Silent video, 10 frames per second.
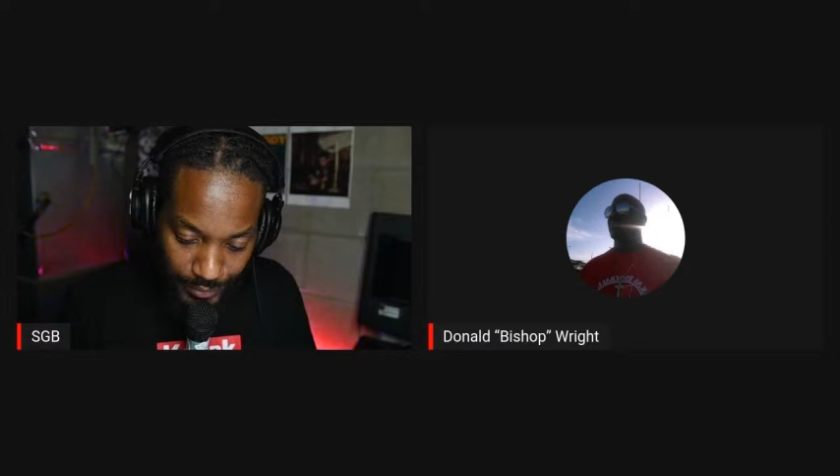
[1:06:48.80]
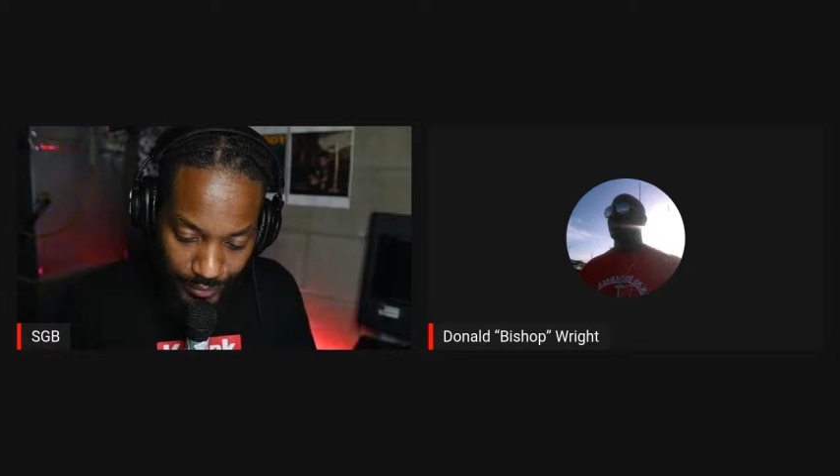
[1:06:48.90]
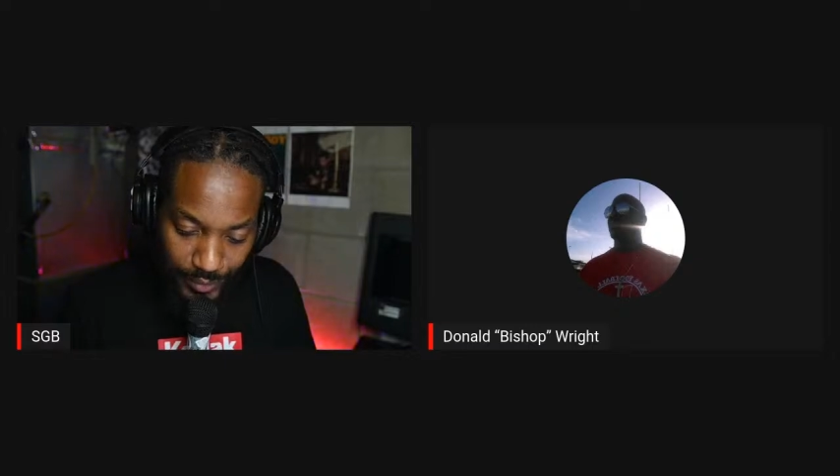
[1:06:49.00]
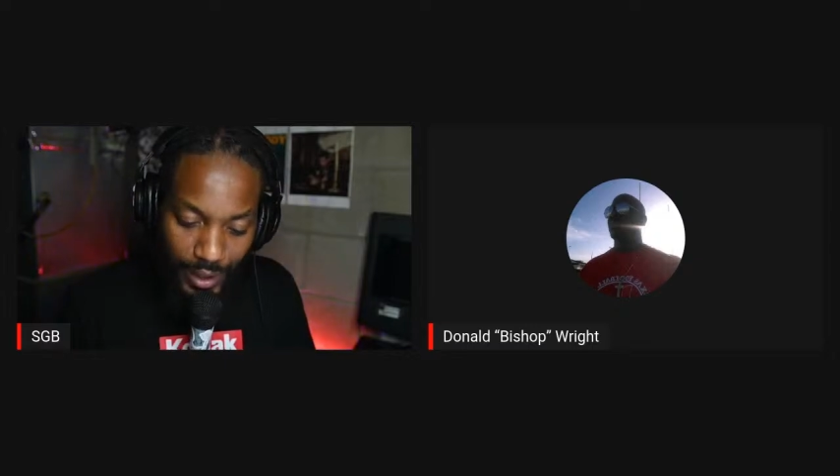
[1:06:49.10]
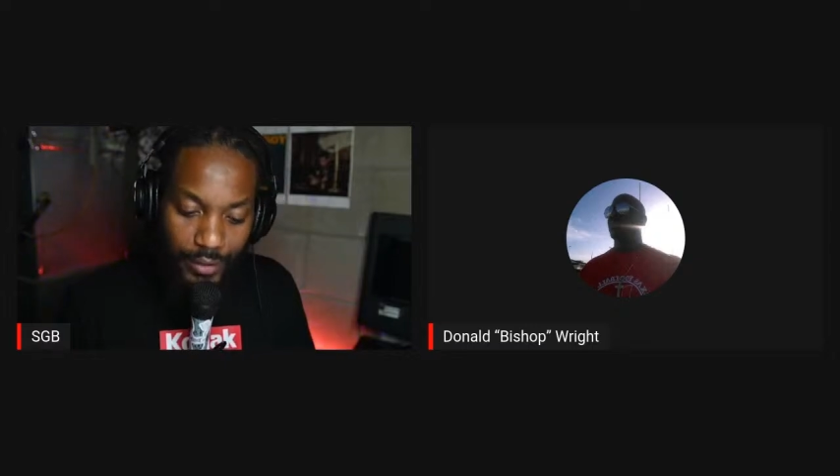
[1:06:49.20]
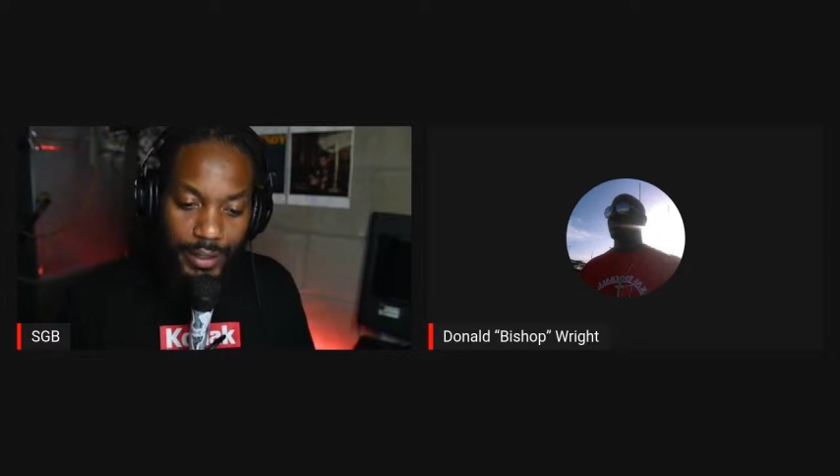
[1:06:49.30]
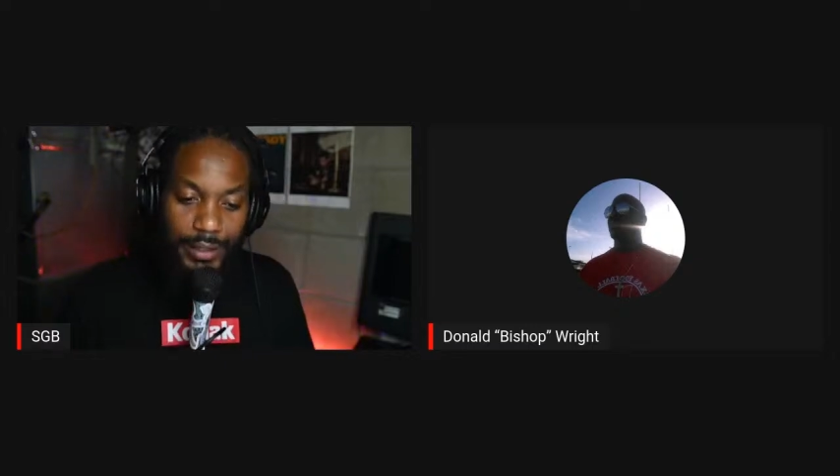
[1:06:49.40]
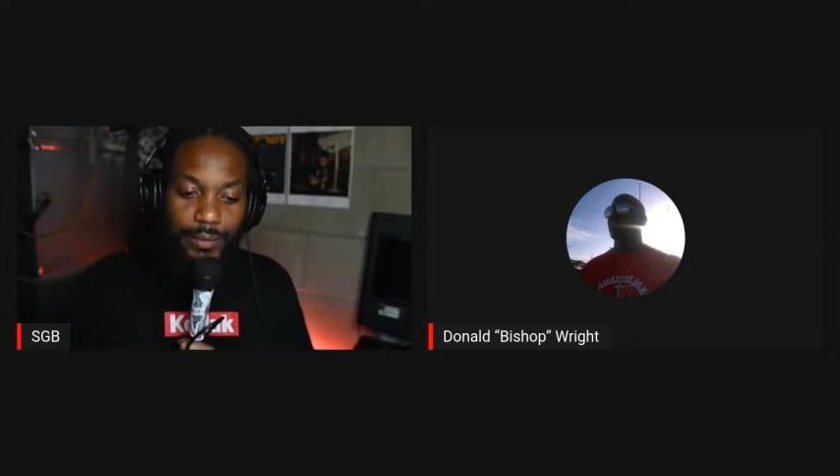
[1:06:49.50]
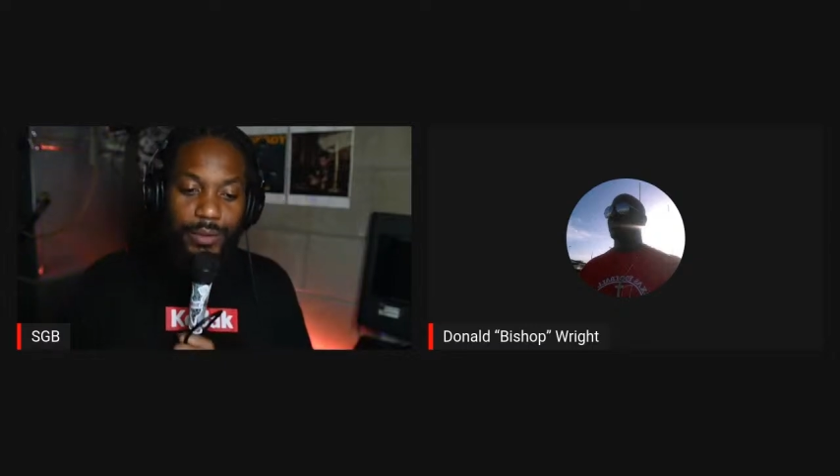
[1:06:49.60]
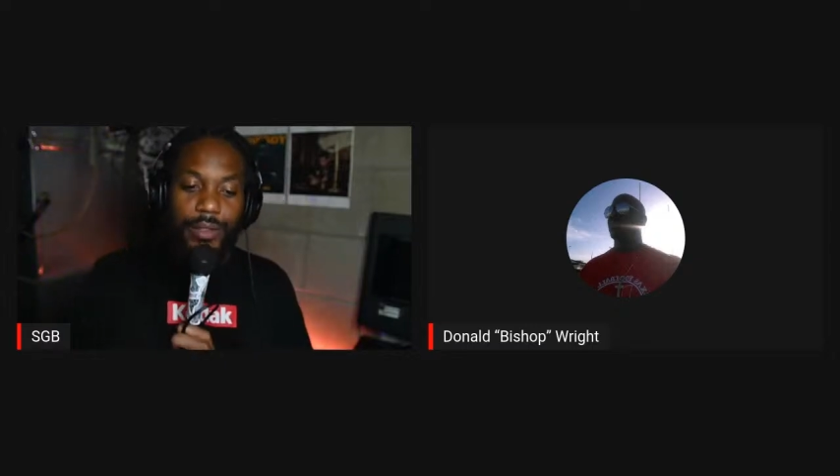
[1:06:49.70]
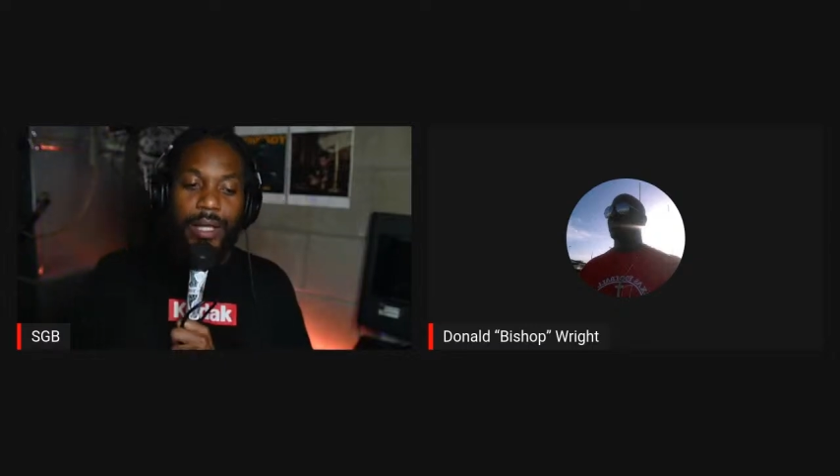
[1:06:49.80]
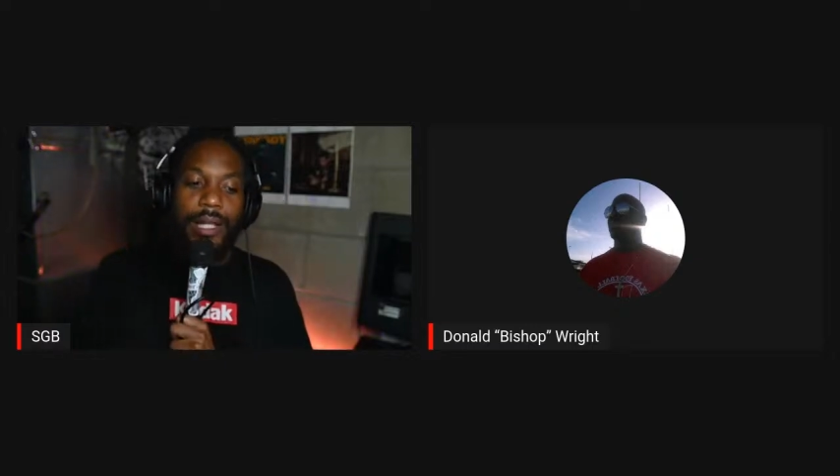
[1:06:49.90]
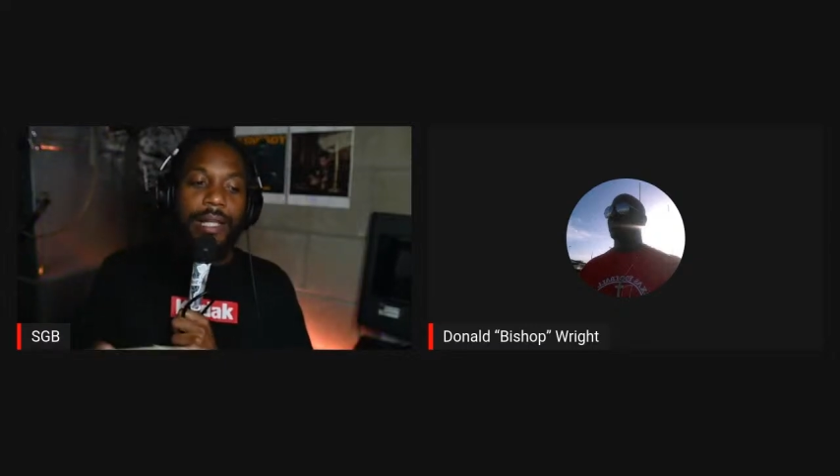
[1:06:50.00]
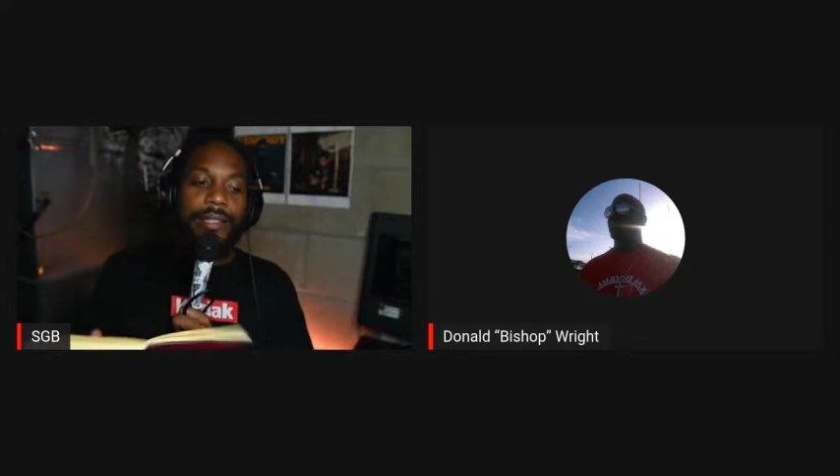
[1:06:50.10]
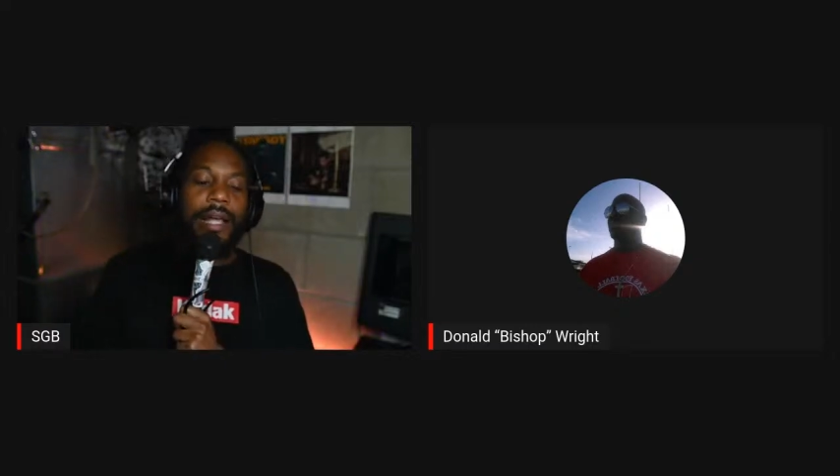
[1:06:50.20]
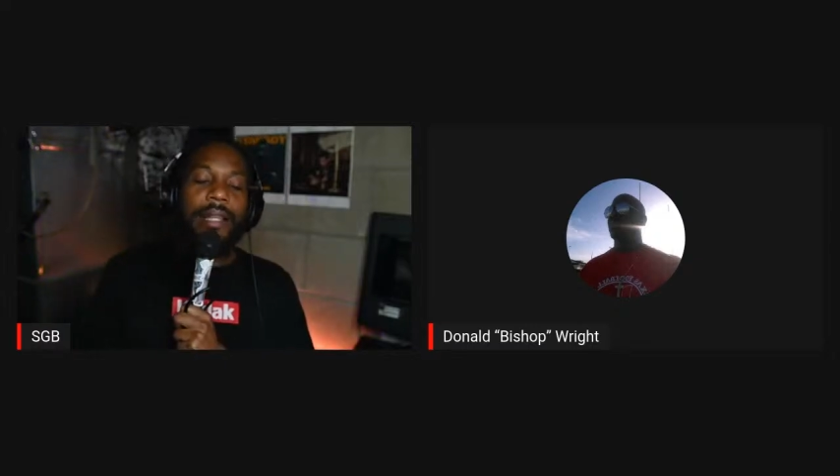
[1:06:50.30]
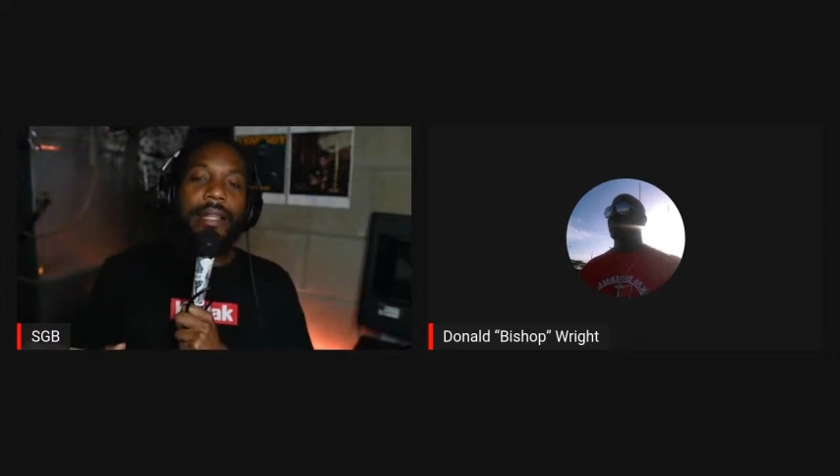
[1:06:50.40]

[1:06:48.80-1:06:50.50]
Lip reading: All right. Well, I'd like to